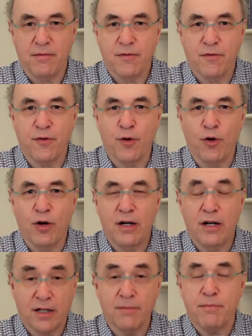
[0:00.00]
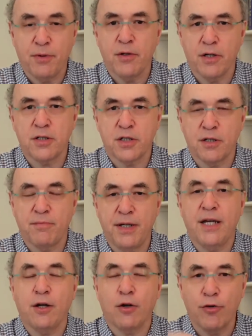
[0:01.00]
for a computer to
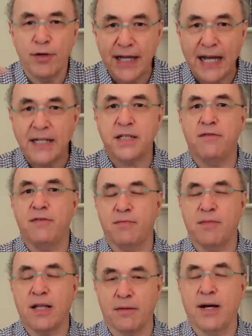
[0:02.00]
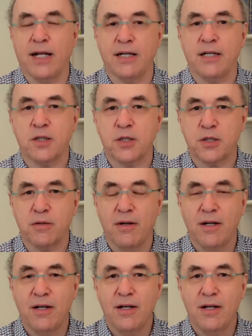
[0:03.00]
be creative in mathematics.